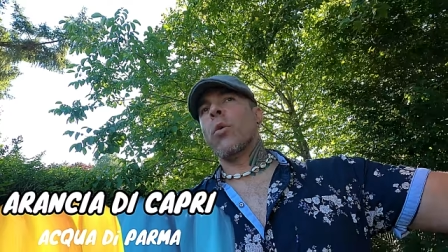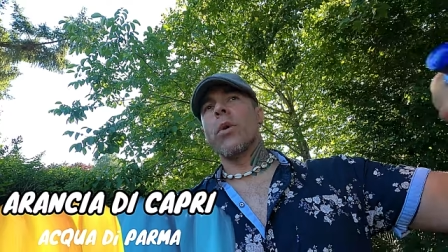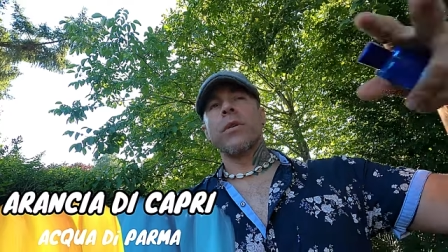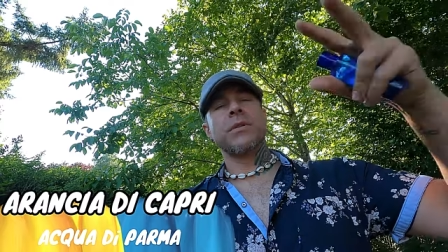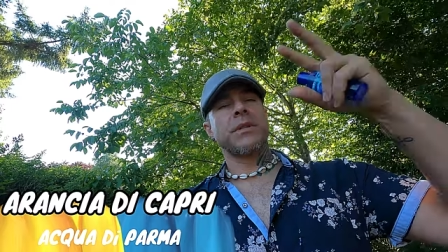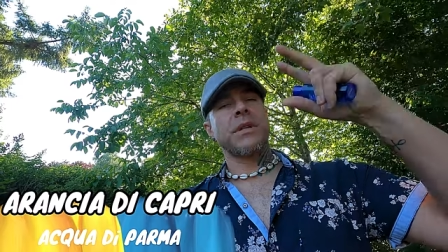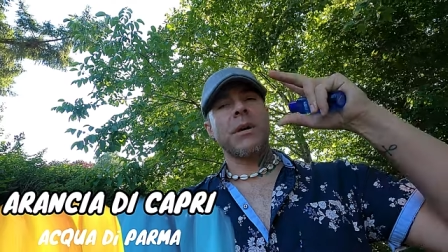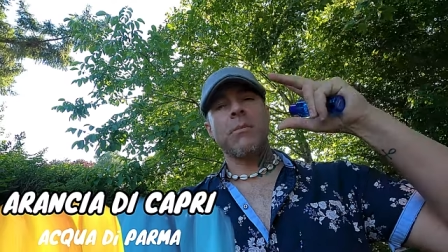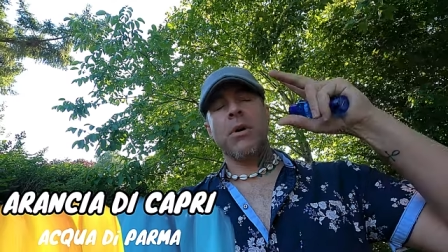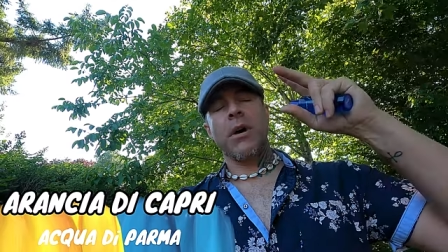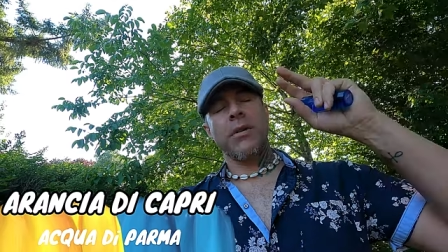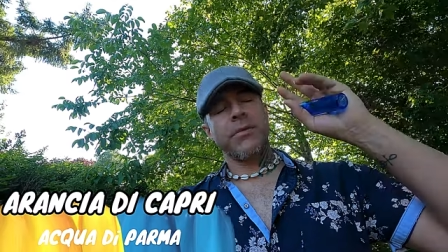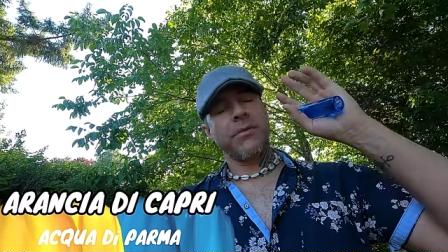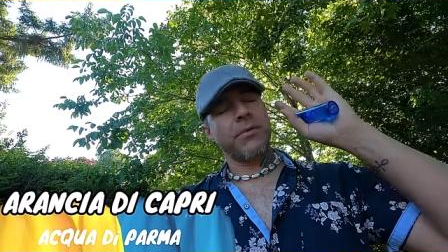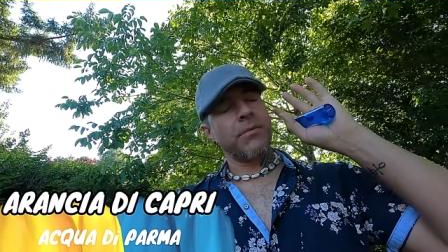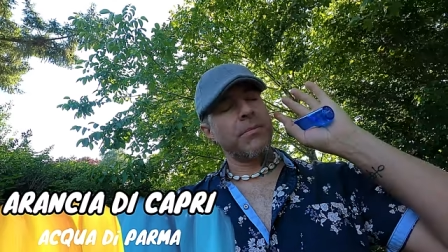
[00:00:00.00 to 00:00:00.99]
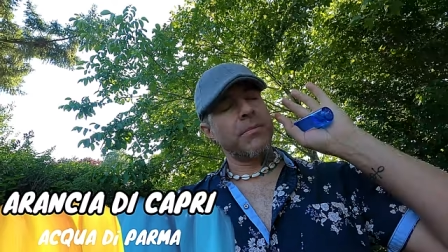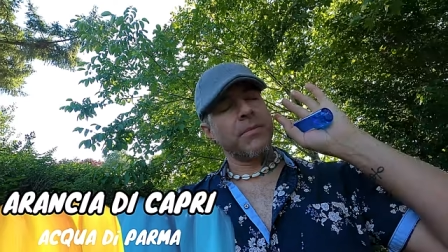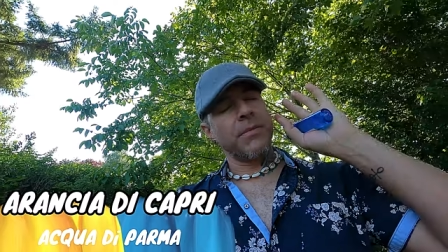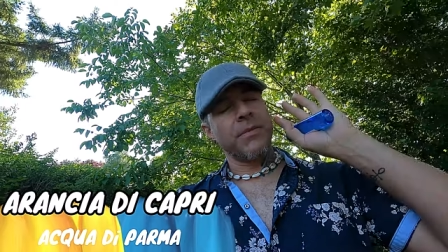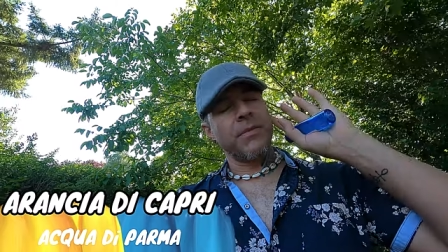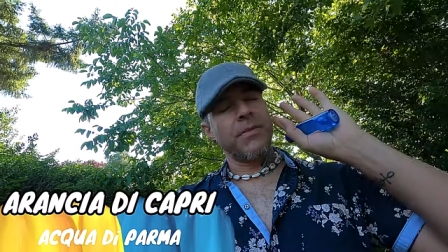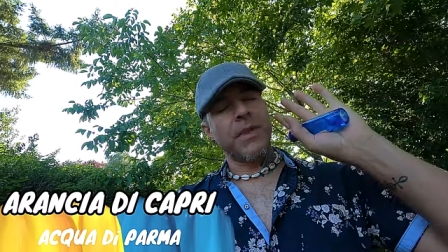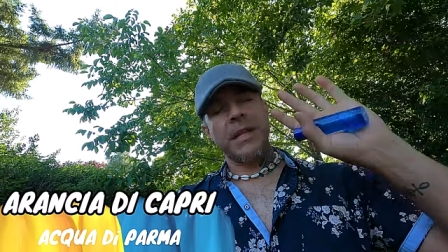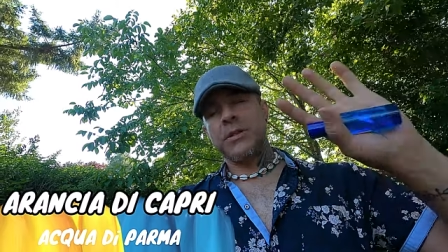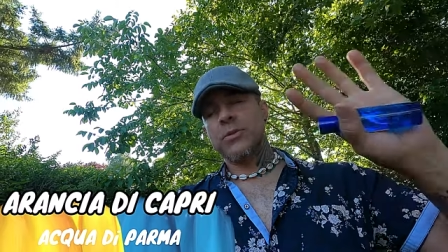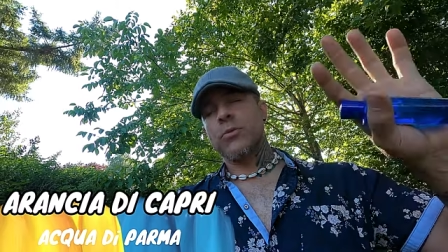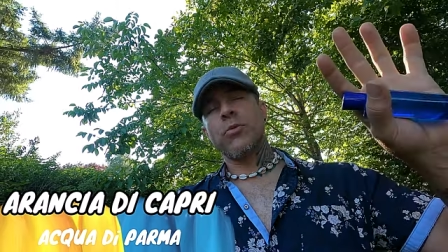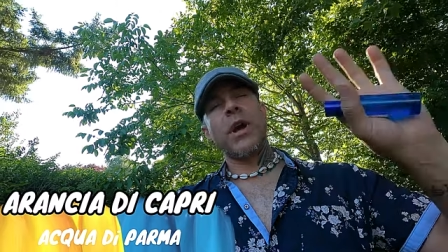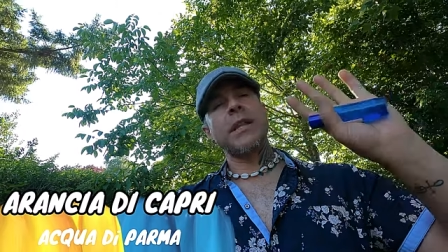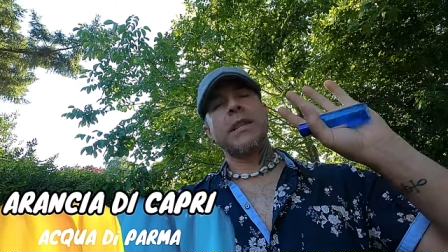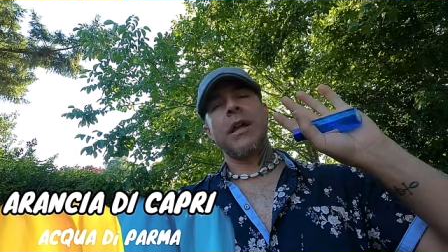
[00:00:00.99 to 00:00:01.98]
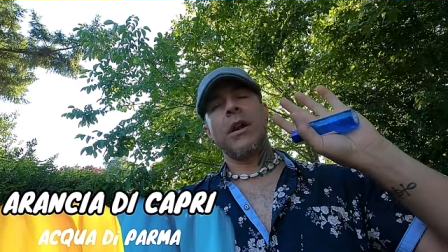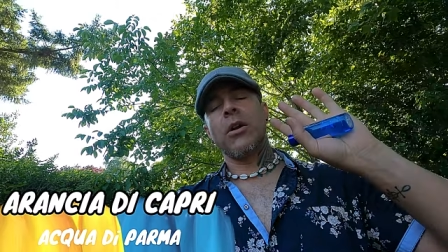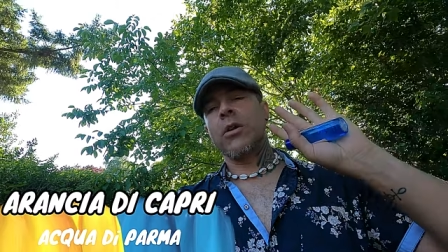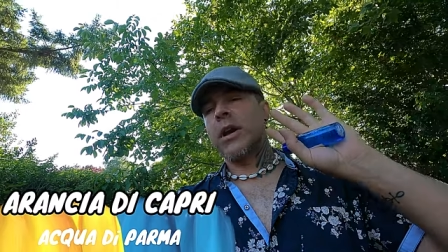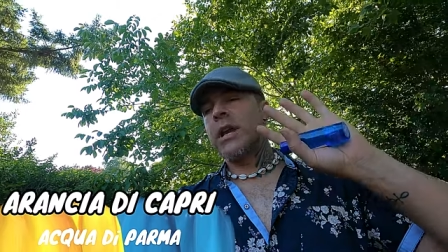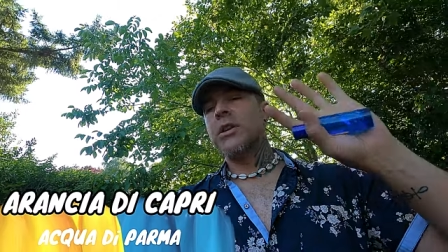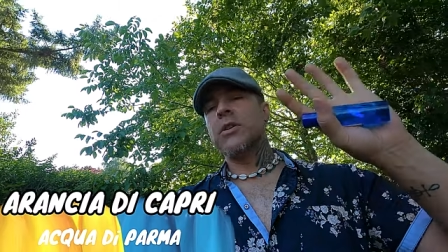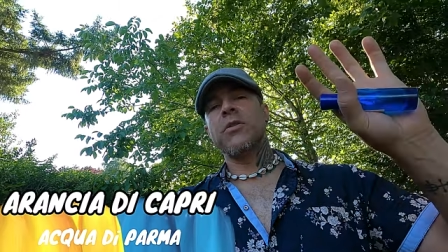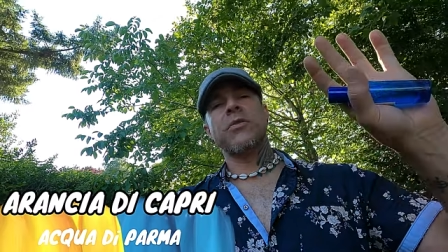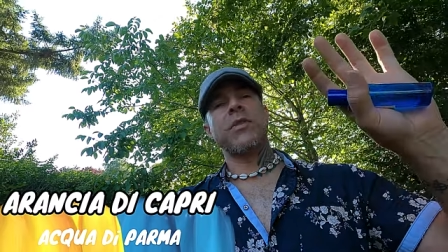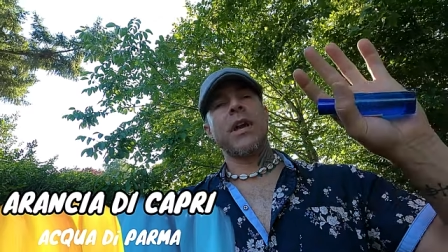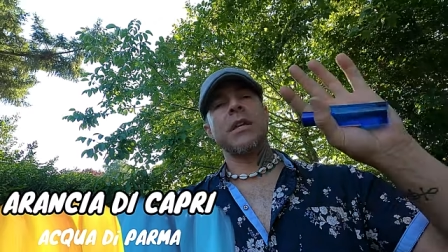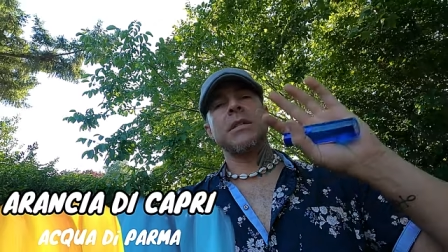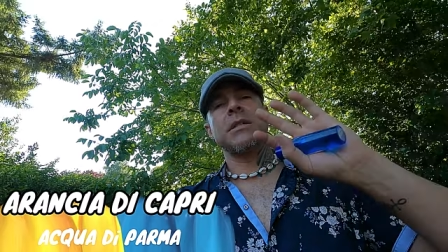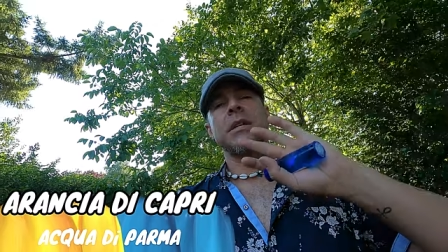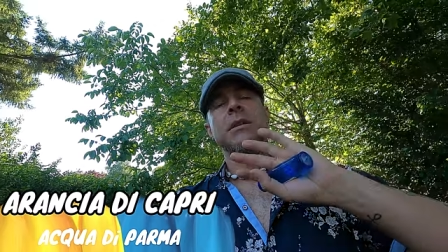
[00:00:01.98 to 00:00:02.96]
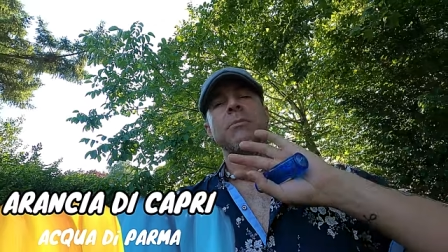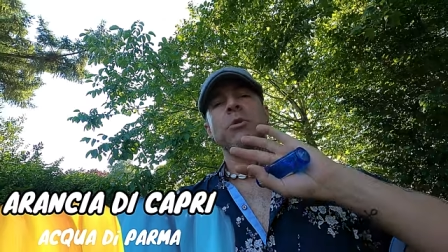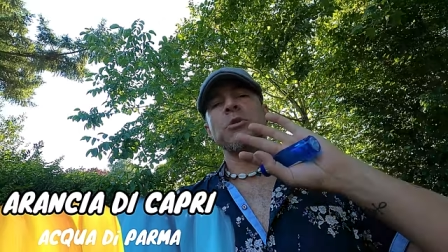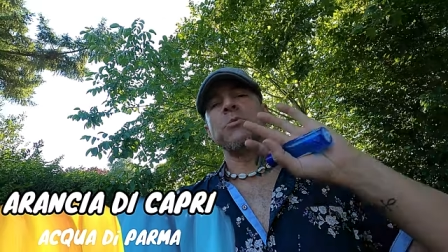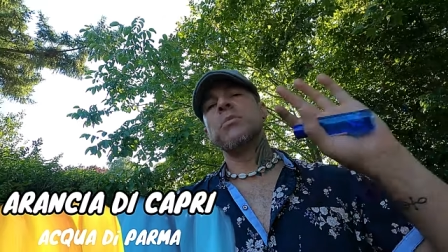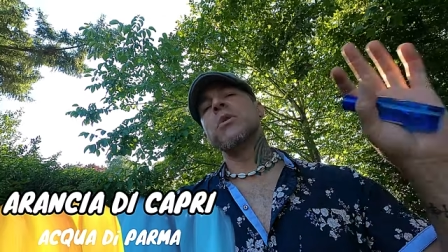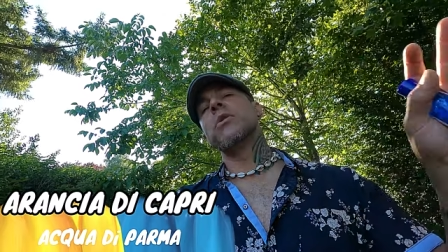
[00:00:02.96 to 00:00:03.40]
the oils come off. That's right there in your face in the most